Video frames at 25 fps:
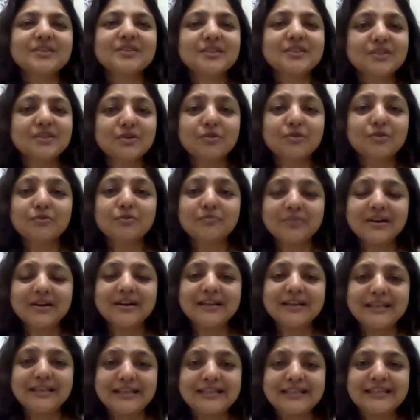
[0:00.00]
So,
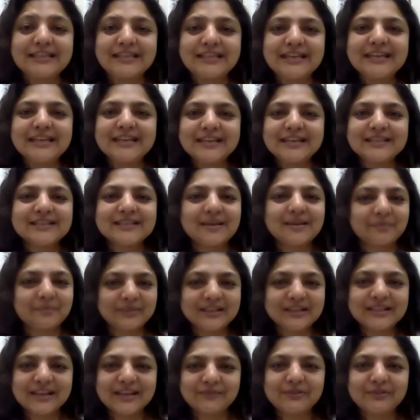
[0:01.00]
uh, listening is
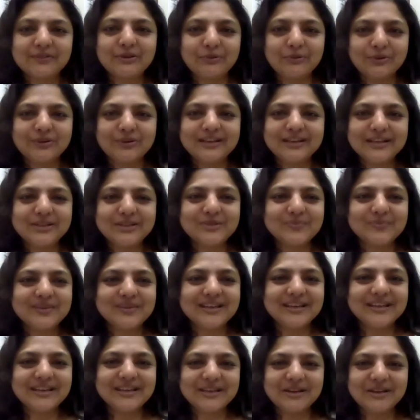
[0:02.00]
something that we all need to
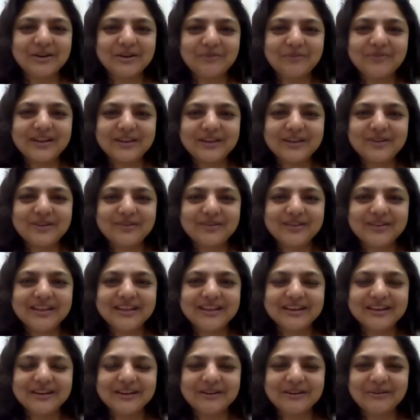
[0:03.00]
be uh, very,
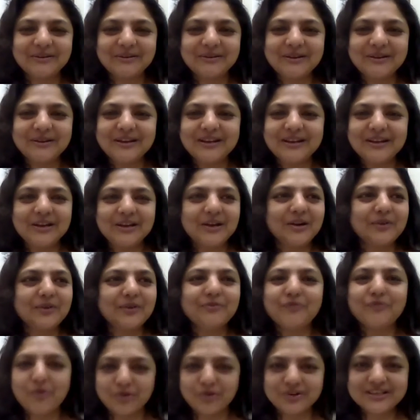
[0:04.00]
very uh, uh
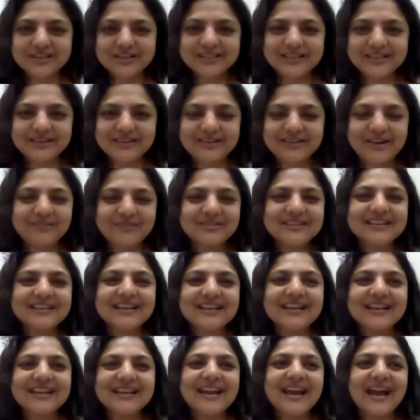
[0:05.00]
focused around,
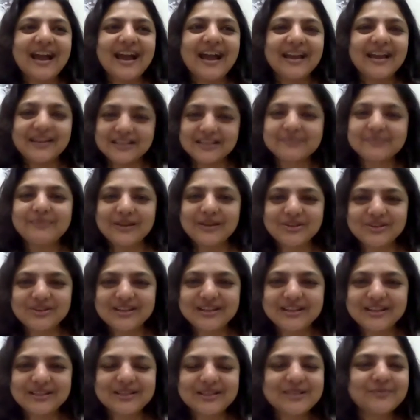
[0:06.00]
and
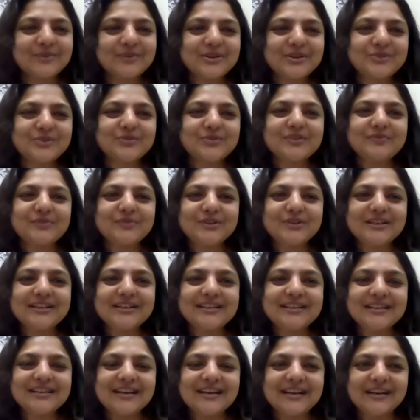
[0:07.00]
especially in this virtual
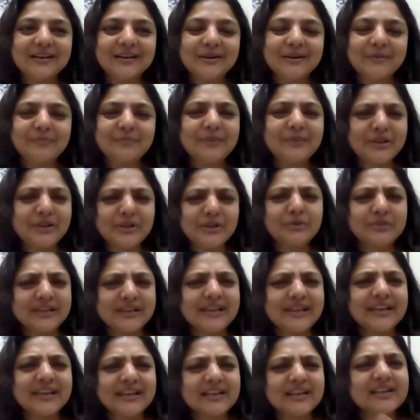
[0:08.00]
world. Uh, but do you
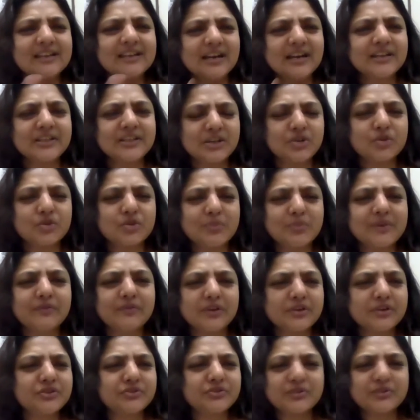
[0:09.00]
think it'll continue to be
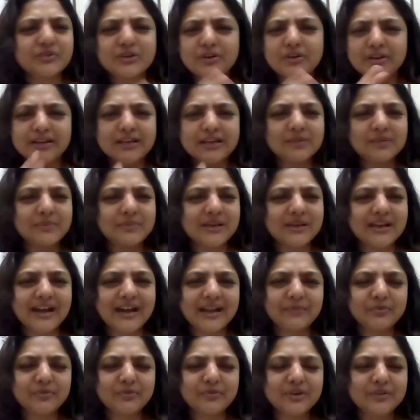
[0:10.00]
virtual or it'll be a
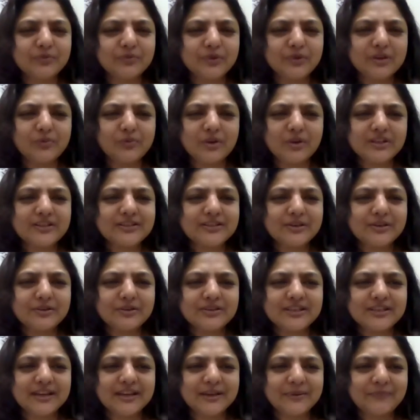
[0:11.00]
hybrid world? What is your
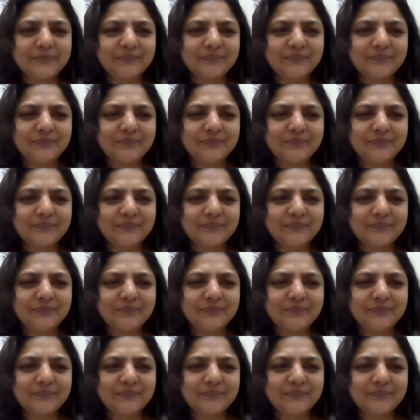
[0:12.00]
take?